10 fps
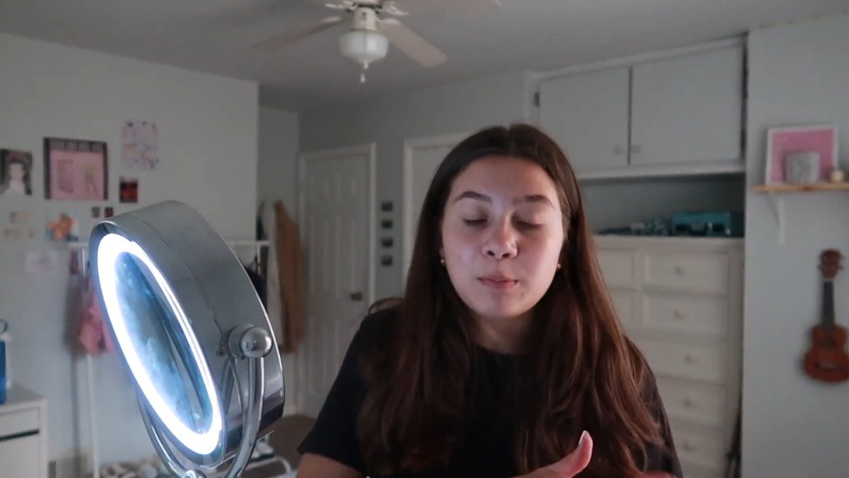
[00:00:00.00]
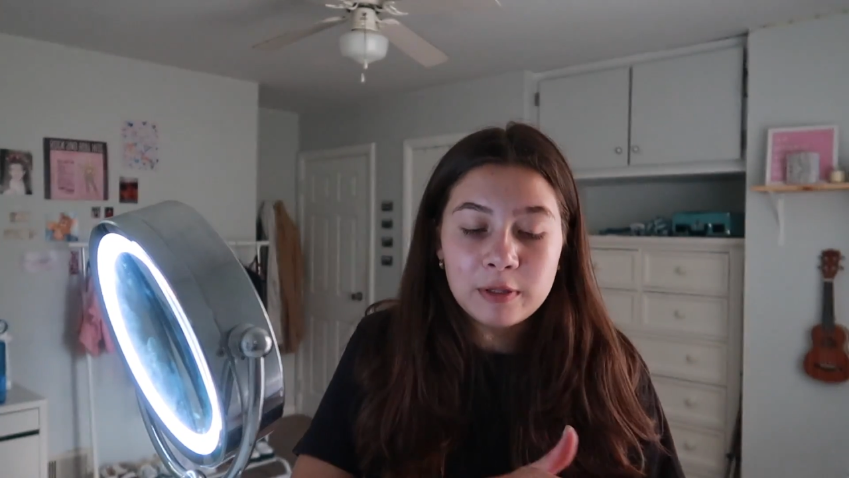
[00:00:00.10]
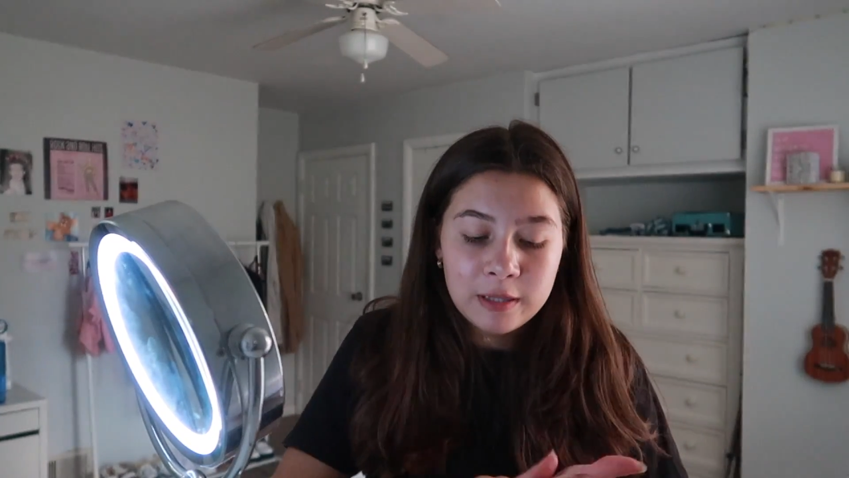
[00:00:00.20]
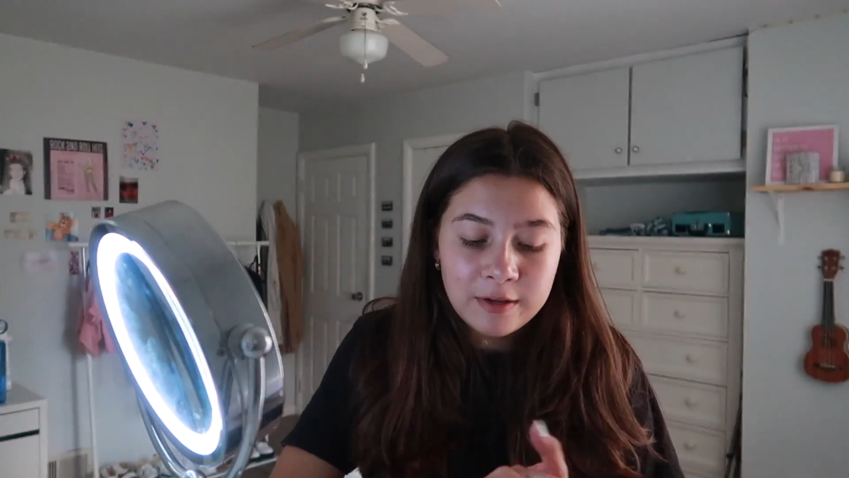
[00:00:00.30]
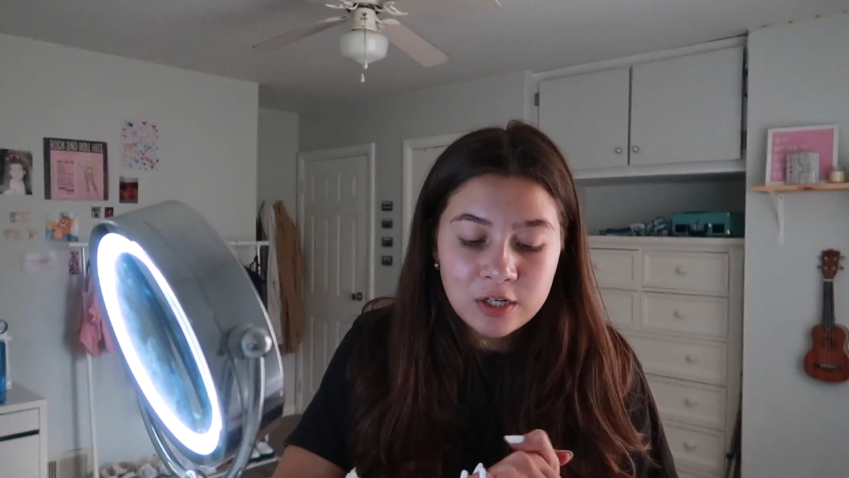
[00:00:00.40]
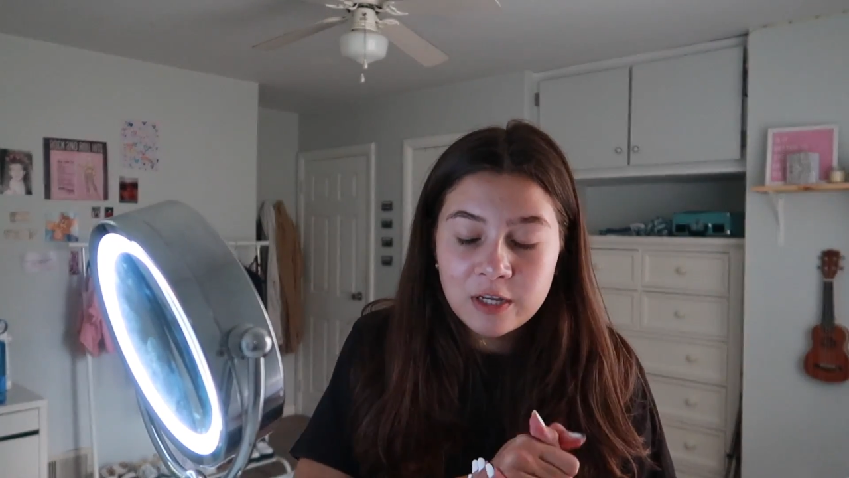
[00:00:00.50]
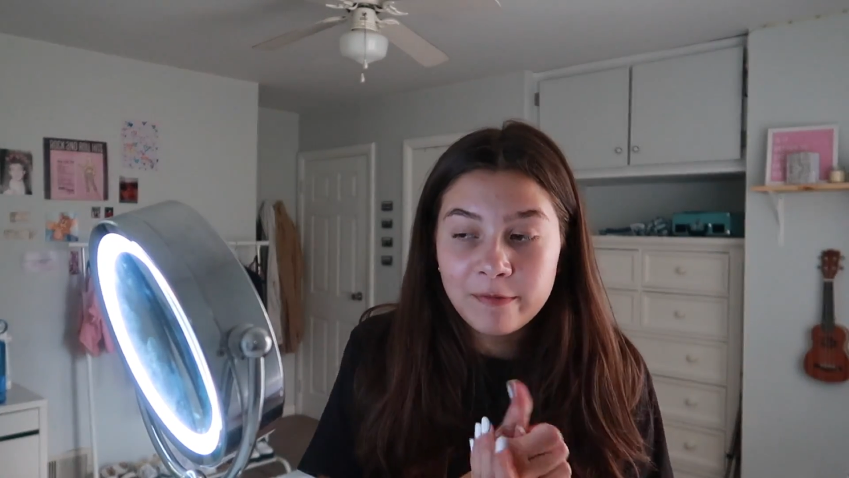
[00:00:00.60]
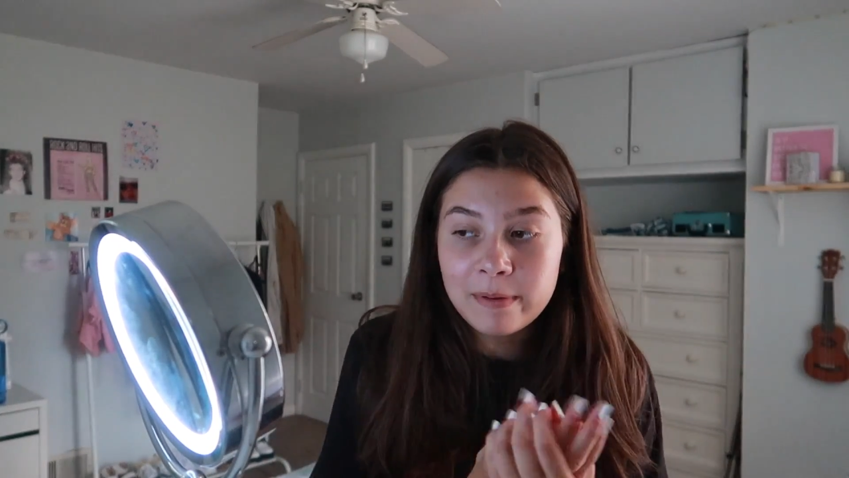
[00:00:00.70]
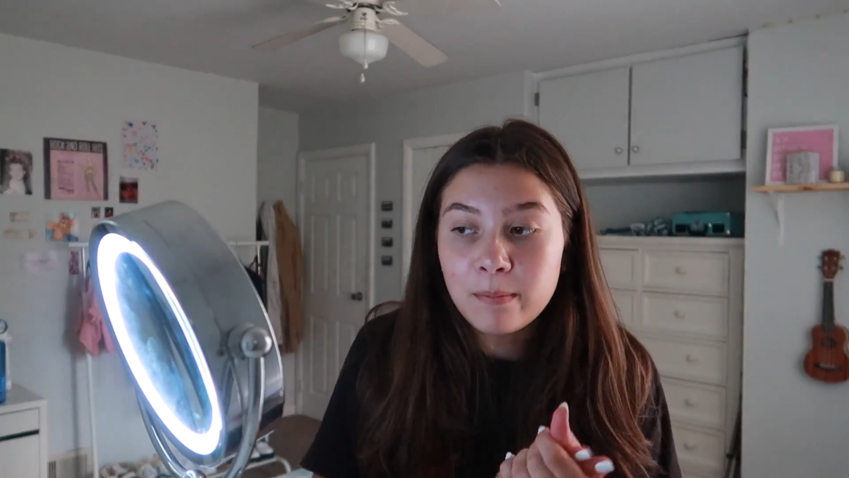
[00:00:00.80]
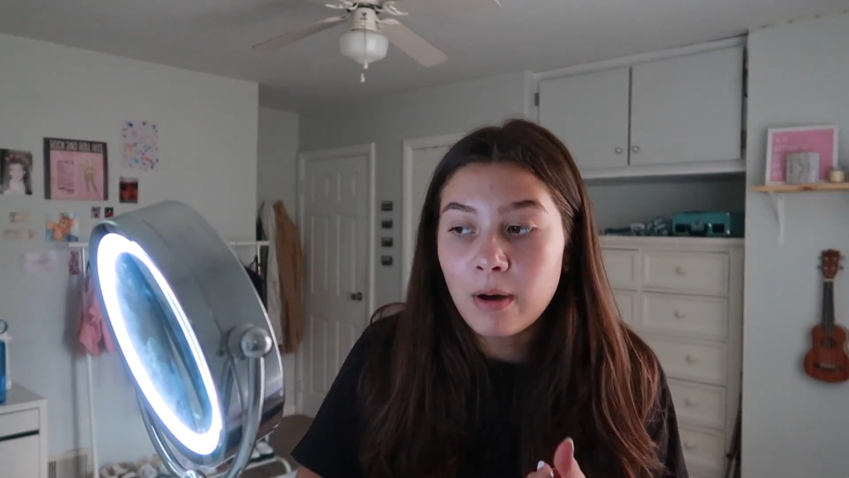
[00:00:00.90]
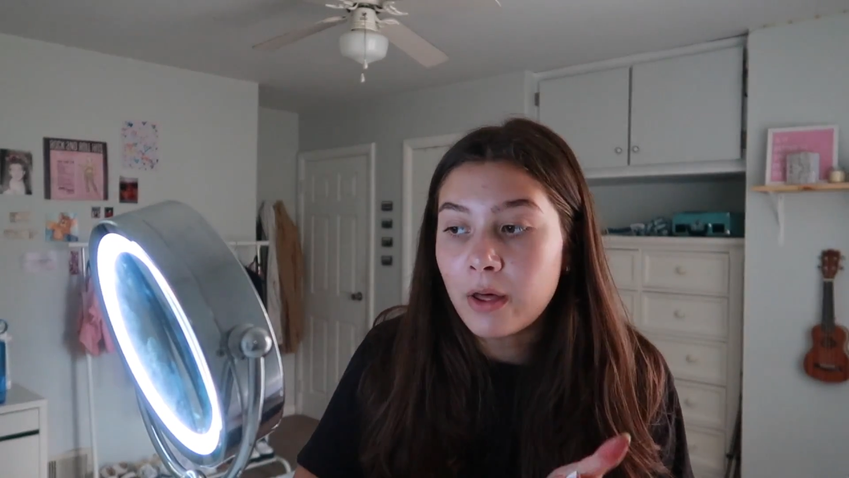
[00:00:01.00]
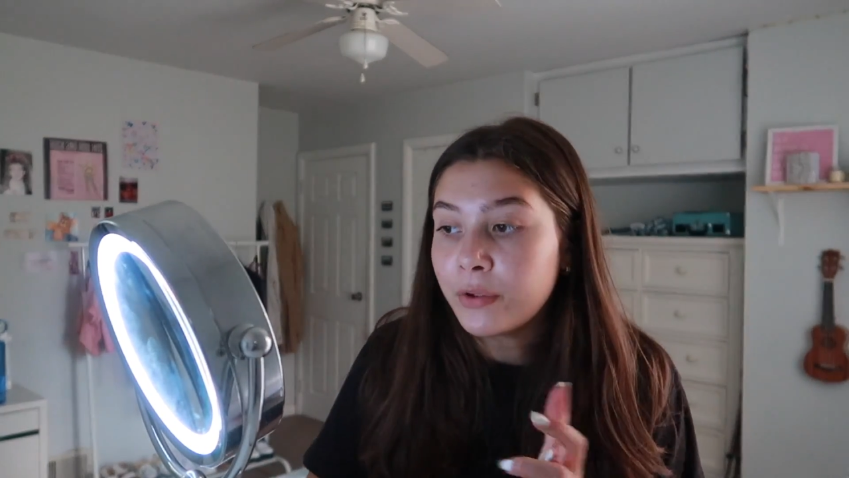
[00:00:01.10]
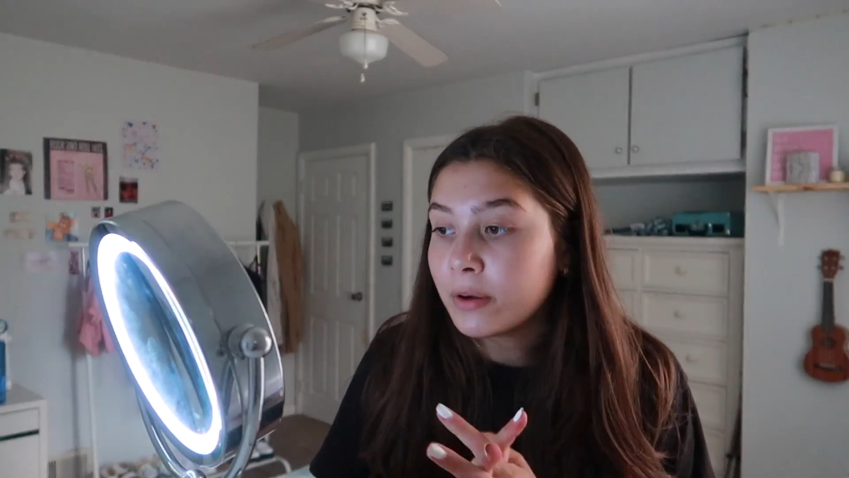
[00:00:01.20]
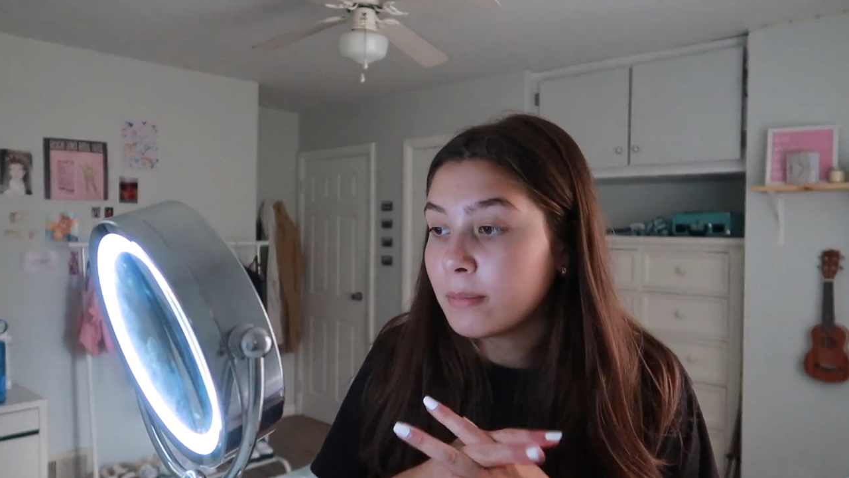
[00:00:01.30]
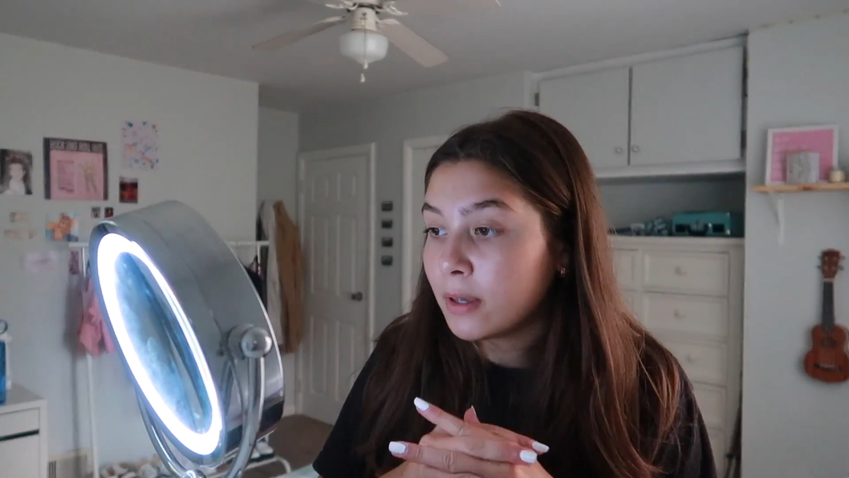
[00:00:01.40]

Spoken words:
but they just have been bothering